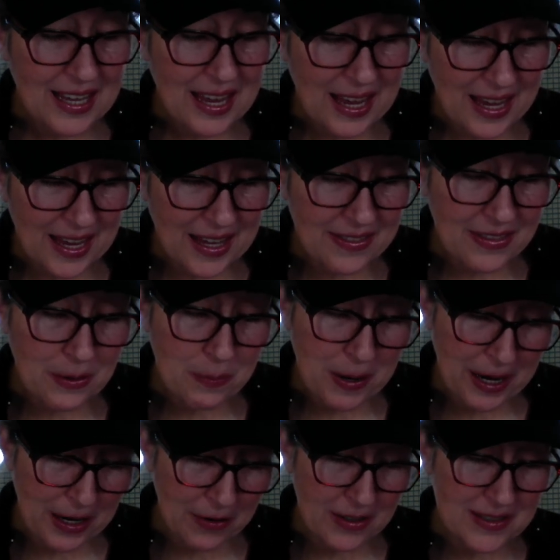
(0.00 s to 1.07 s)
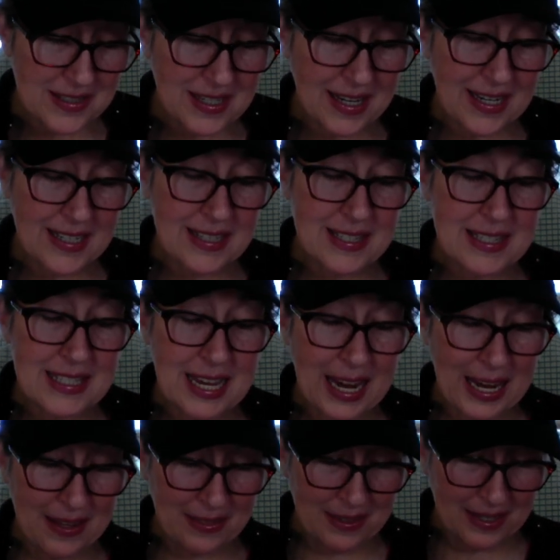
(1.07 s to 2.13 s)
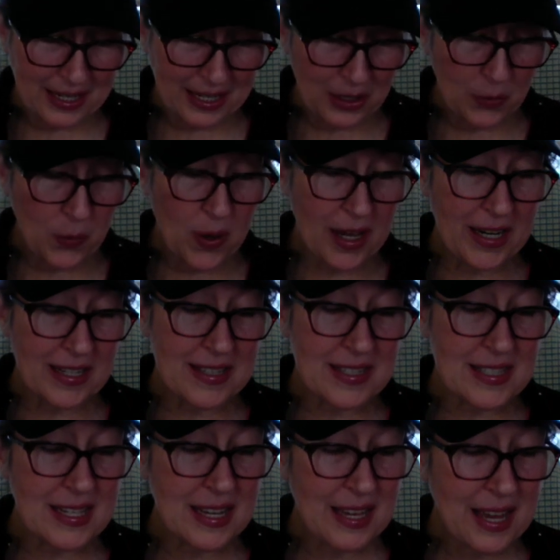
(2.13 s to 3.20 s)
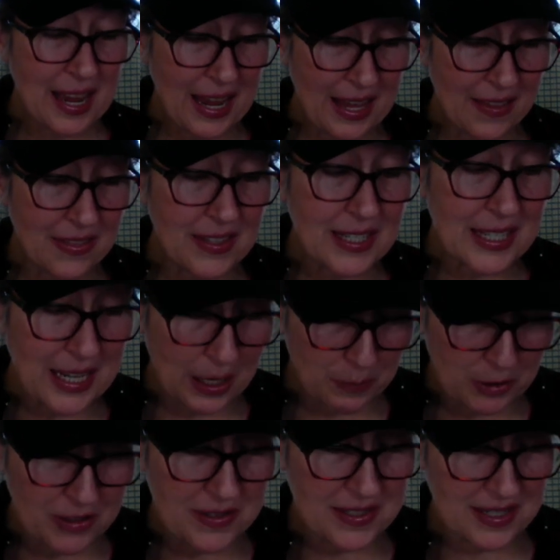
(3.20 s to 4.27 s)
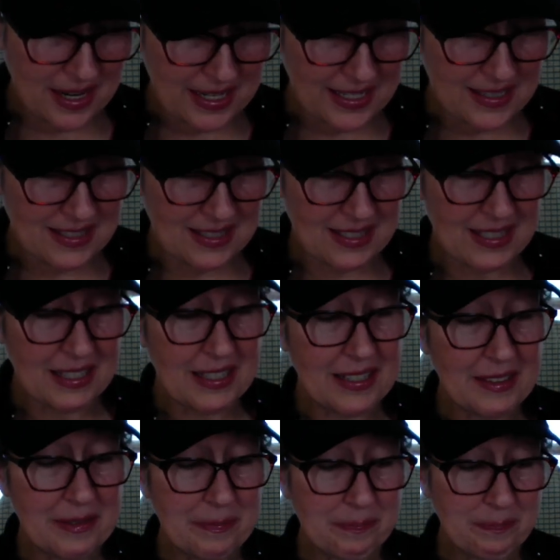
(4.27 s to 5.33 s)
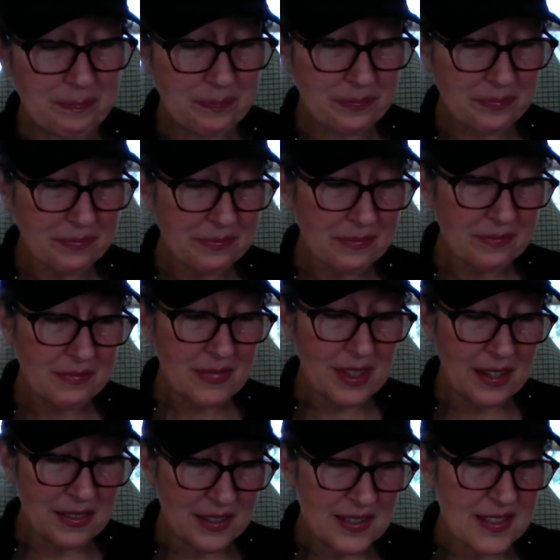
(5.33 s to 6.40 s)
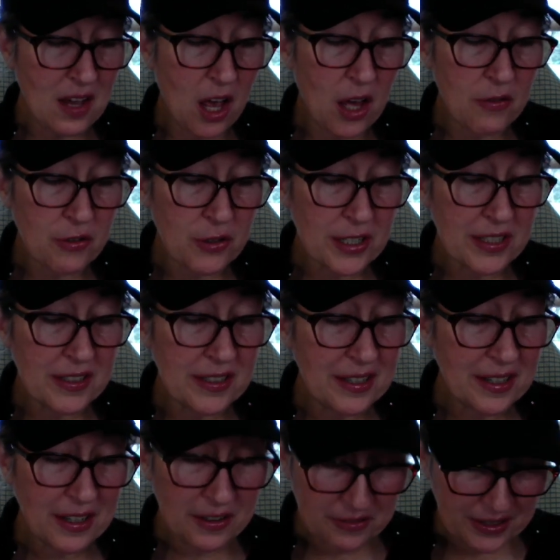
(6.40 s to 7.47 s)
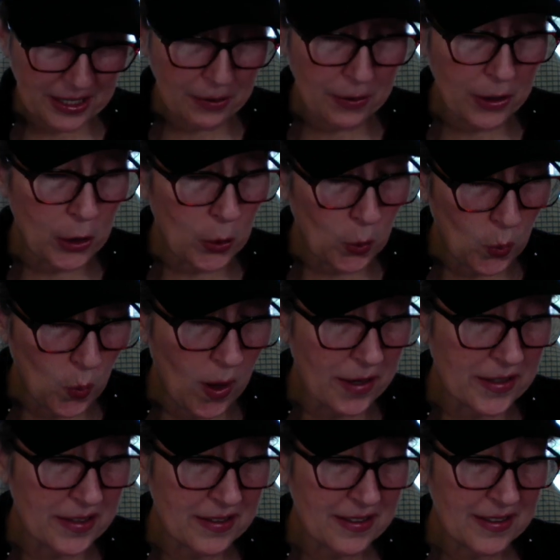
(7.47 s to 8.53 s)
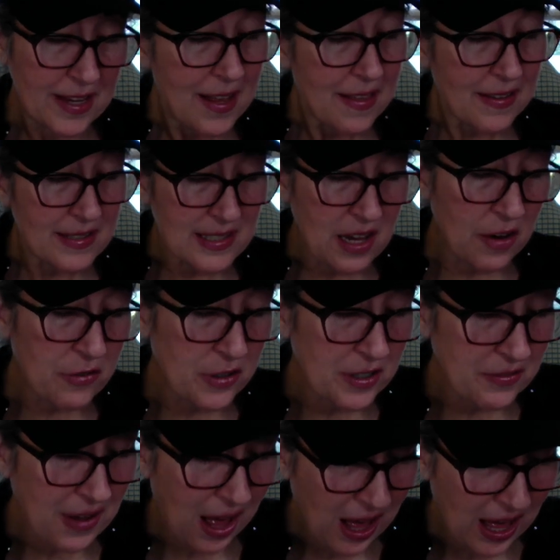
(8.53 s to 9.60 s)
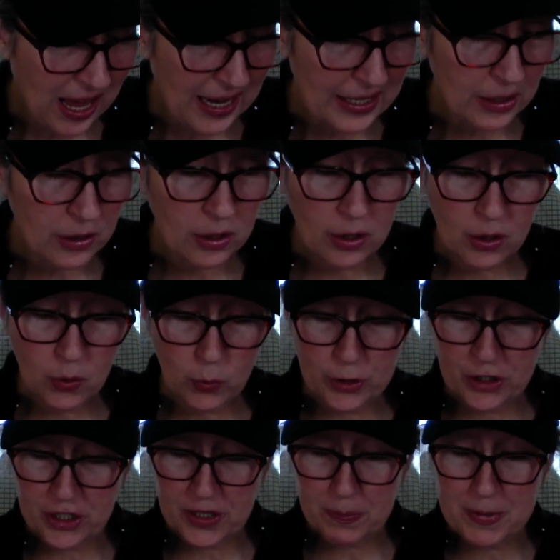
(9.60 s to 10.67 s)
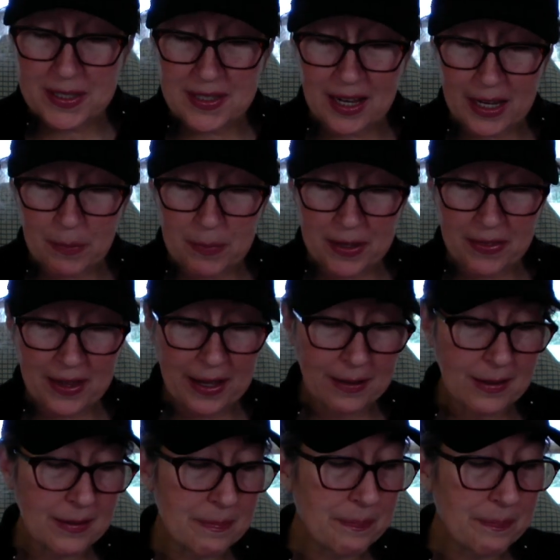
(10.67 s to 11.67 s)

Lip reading: and the Perizzites, and the Hivites, and the Jebusites. The sovereign of Jericho, one. The sovereign of Ai, which is beside Bethel,